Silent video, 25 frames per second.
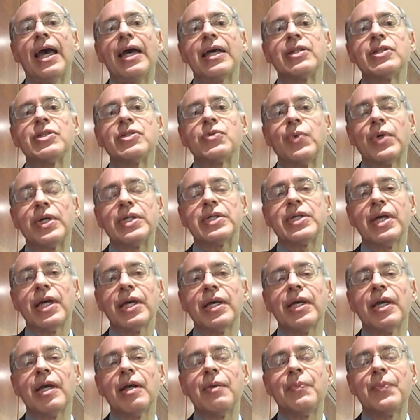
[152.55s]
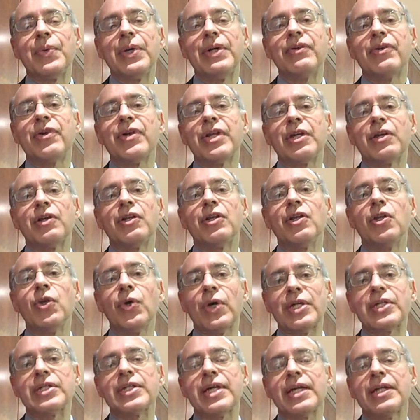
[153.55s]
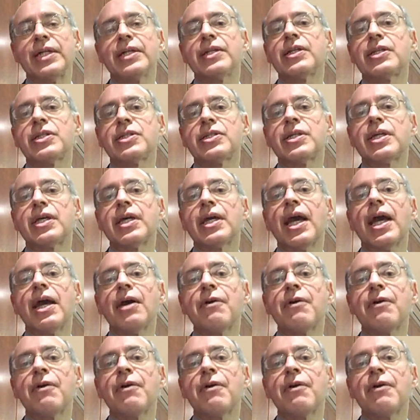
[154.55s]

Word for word: and we're taking periodic looks at it to see